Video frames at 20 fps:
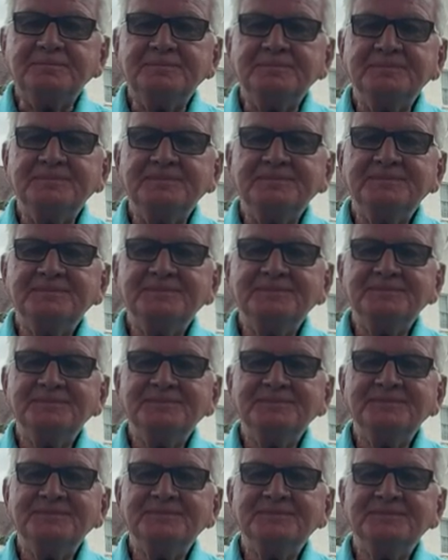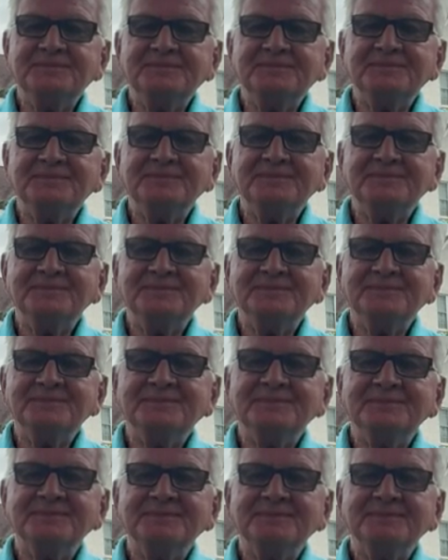
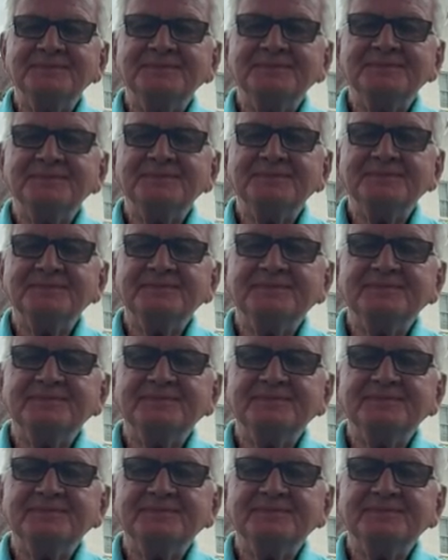No words are spoken by the person on screen.